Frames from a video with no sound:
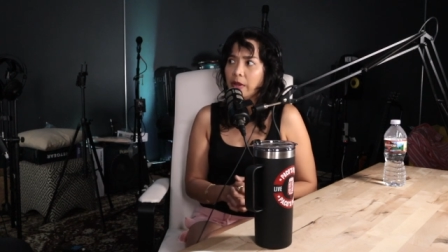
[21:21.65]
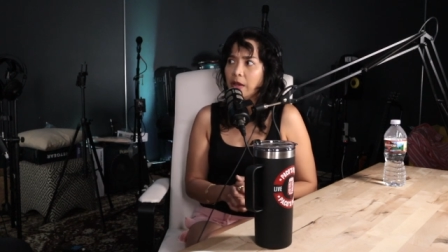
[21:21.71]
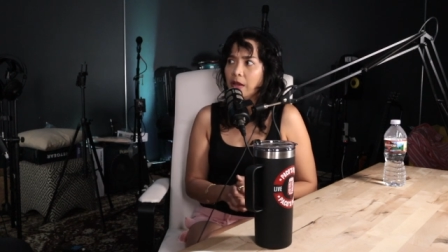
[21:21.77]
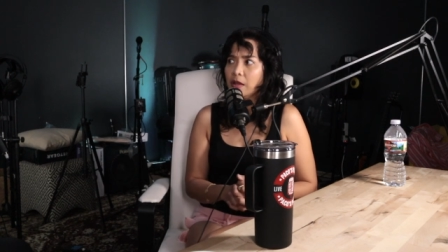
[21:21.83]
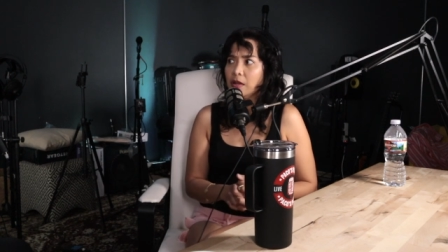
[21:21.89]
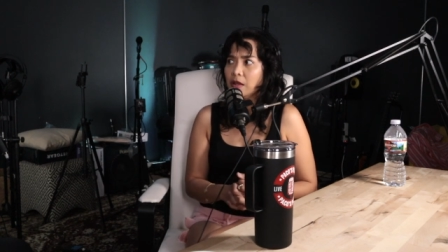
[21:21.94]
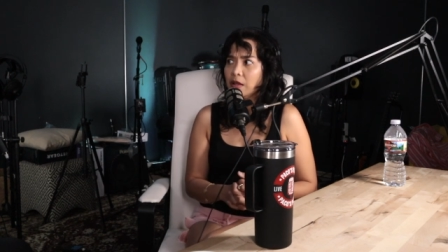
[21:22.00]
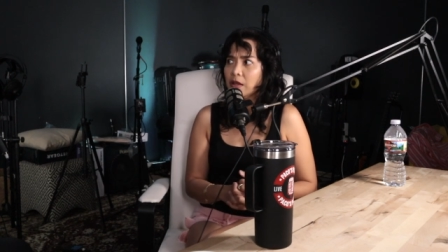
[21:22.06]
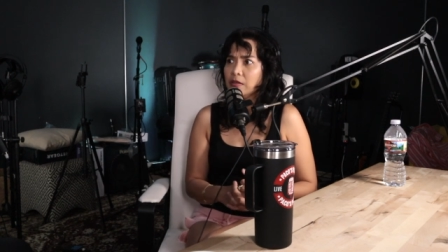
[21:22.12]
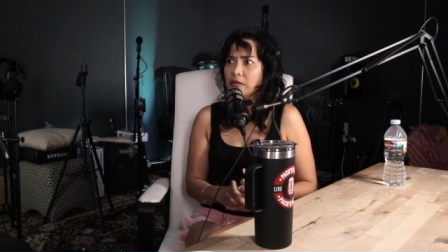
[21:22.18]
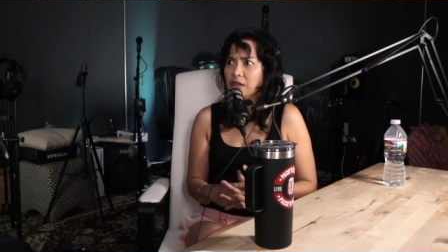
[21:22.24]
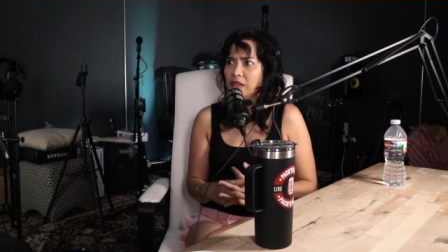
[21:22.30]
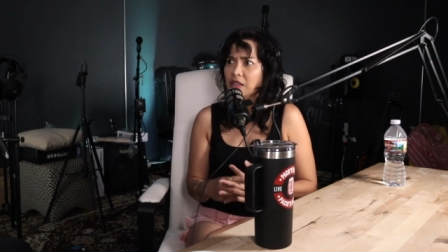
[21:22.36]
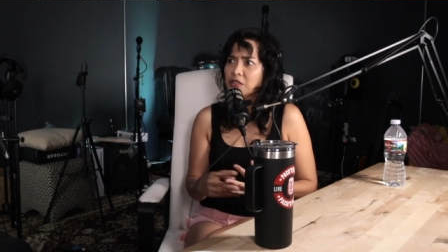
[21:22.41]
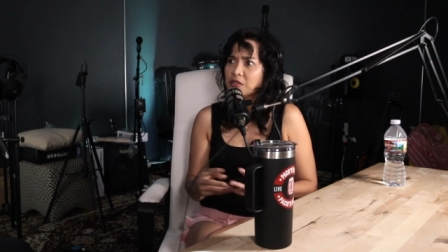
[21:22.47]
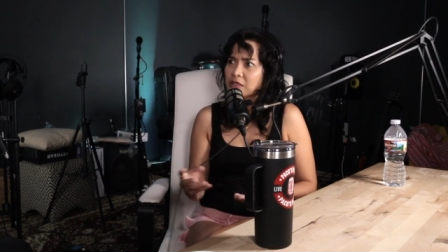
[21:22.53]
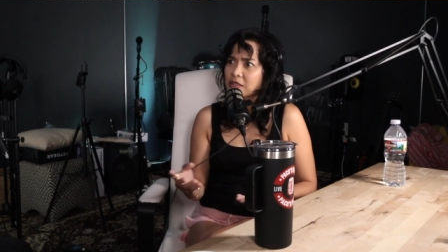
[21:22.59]
And
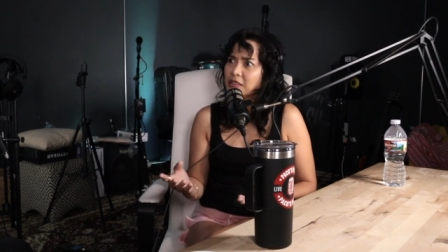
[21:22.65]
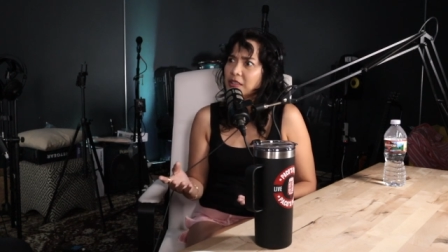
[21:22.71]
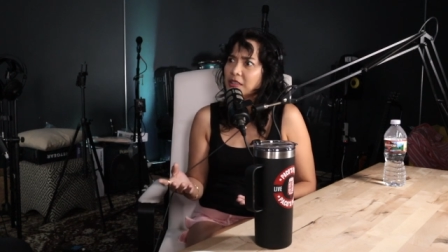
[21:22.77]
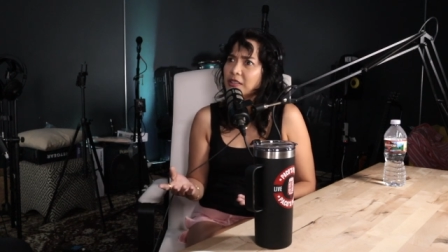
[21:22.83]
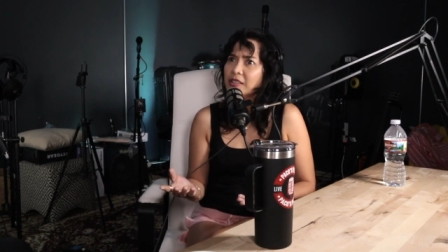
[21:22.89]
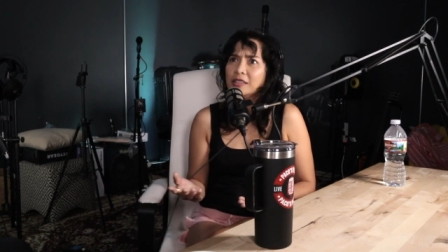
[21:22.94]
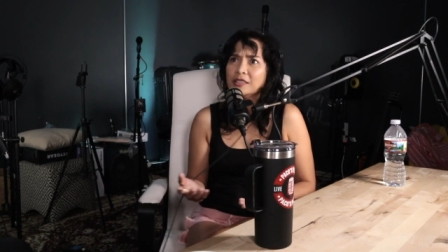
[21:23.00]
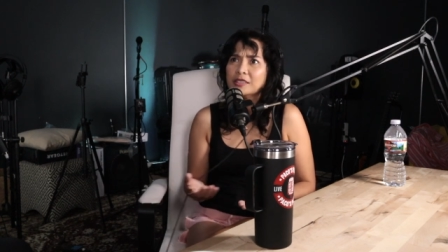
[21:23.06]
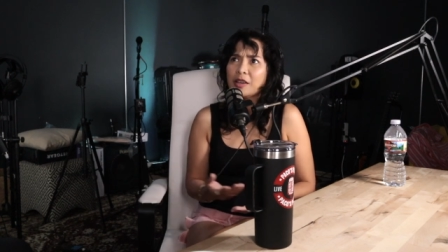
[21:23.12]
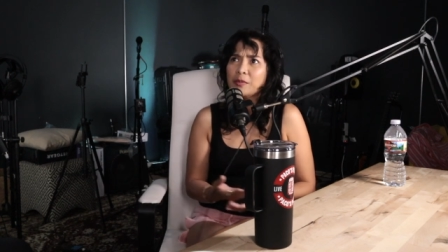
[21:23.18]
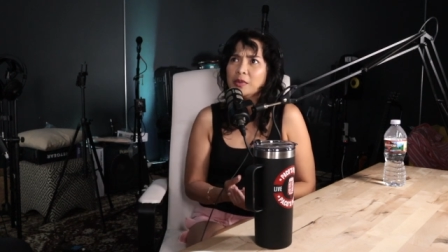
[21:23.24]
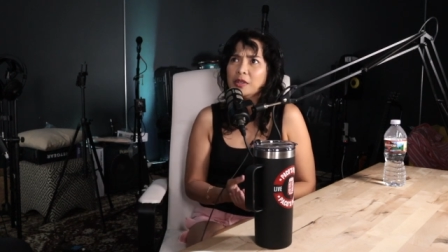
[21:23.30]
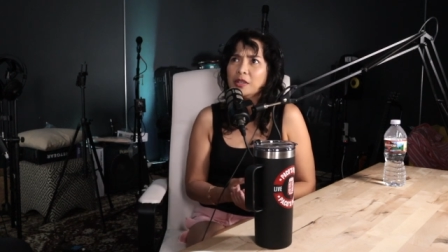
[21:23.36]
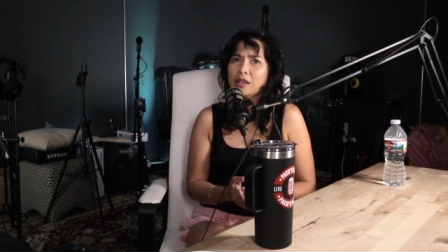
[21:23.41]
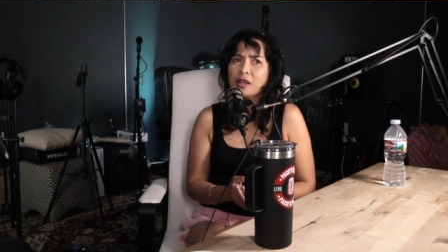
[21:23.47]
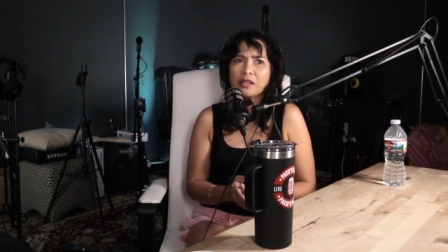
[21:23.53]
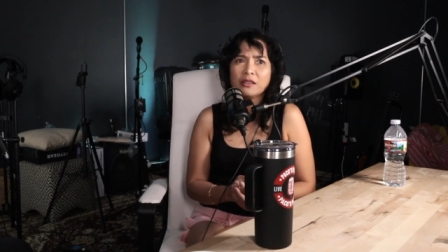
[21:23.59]
interestingly, sabi
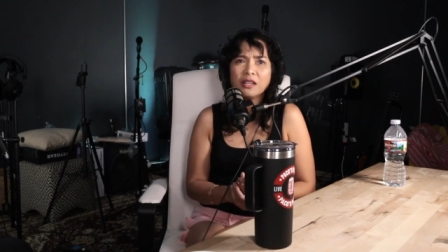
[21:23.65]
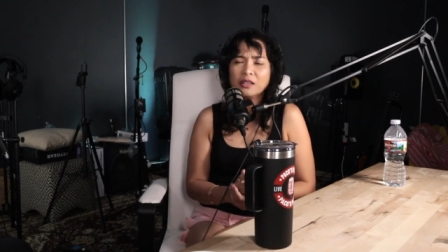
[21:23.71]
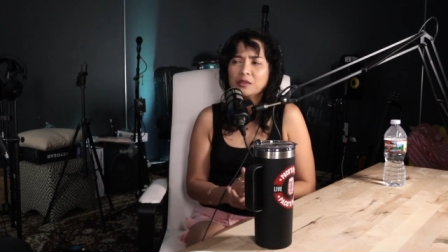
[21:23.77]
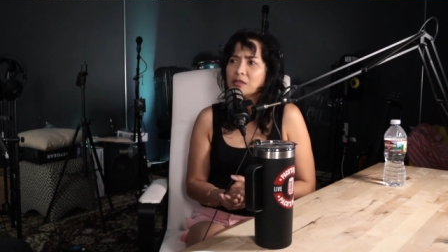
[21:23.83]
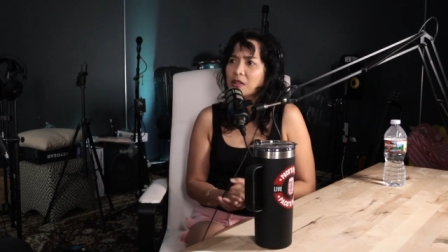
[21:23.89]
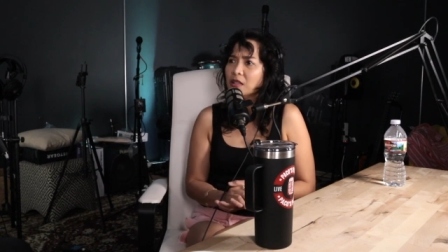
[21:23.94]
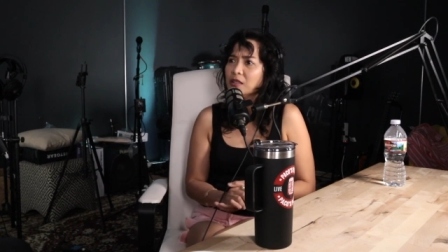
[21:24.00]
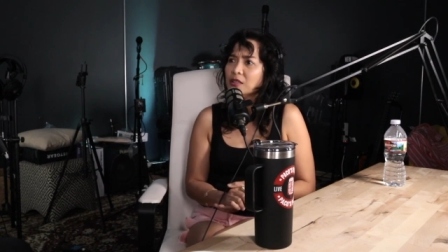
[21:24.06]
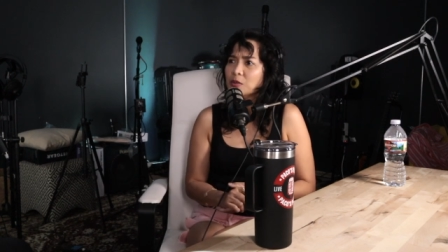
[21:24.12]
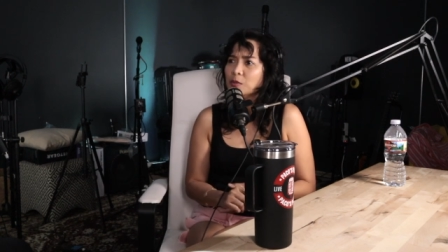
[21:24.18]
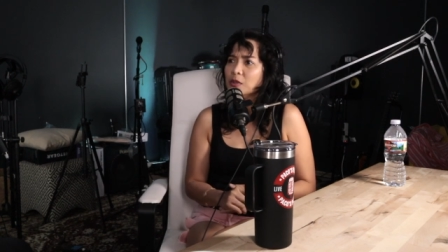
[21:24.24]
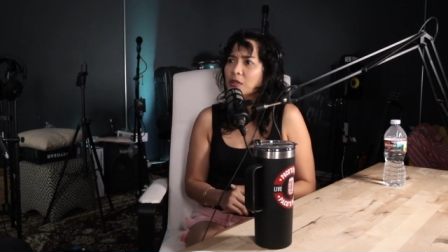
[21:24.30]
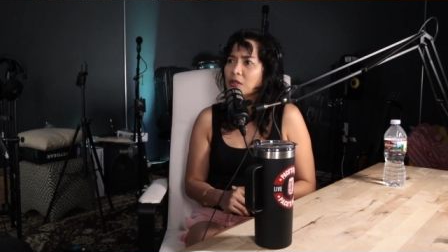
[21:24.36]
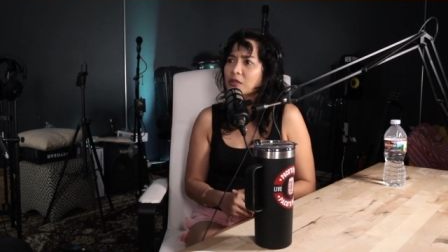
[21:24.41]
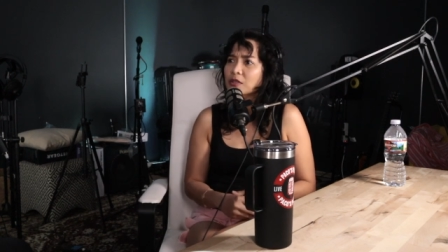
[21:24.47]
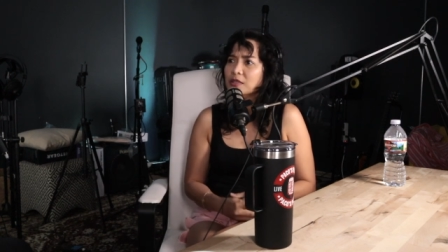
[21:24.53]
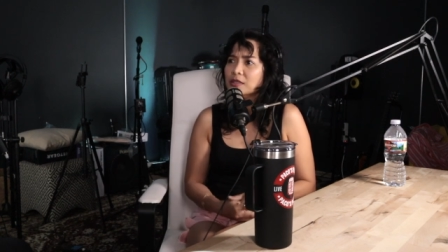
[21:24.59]
nila that that could be
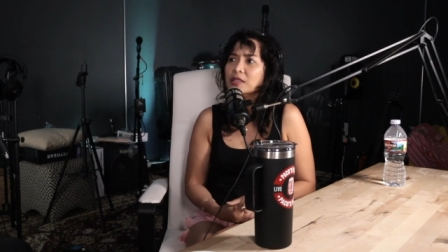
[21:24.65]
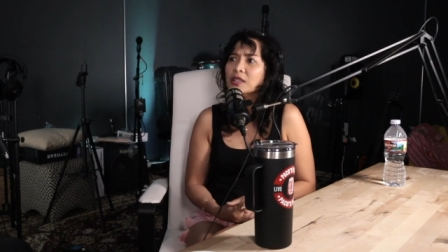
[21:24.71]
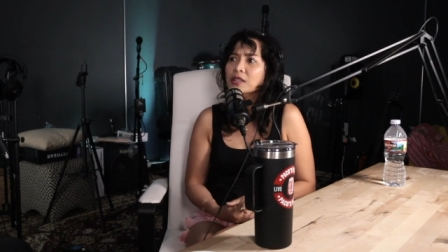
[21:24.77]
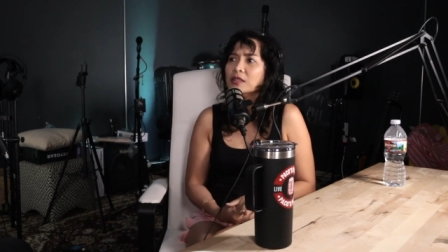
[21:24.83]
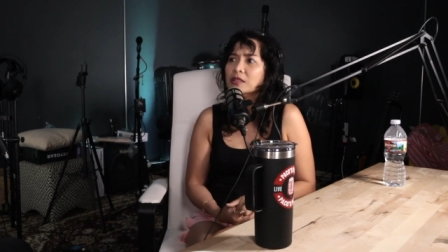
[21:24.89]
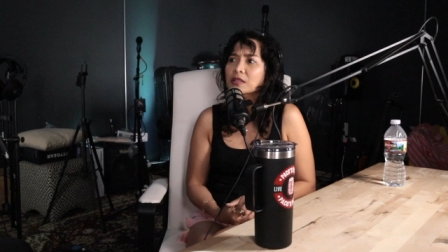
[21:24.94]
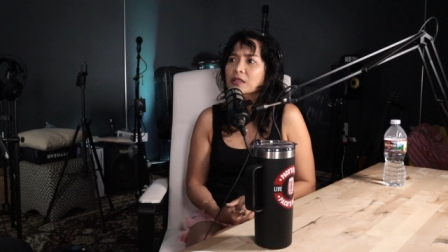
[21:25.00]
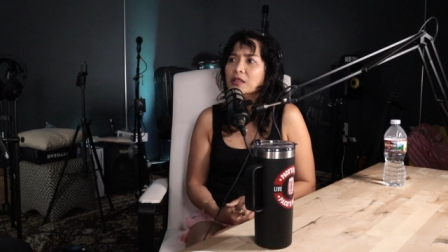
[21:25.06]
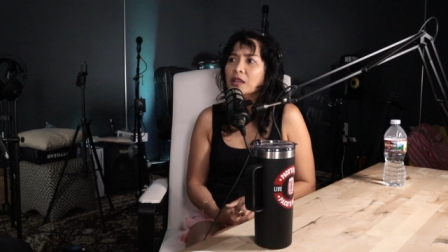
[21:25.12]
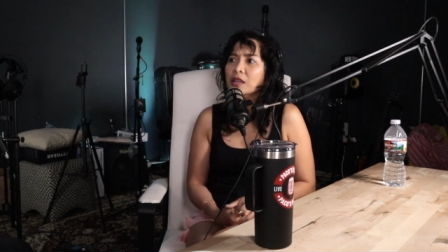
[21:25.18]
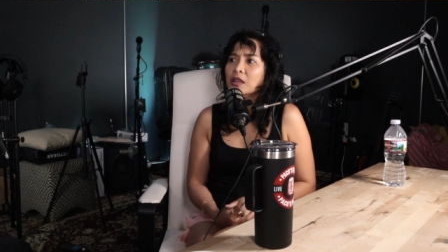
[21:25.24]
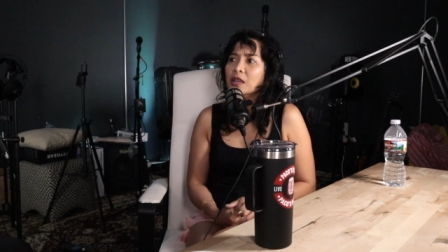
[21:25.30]
a good single,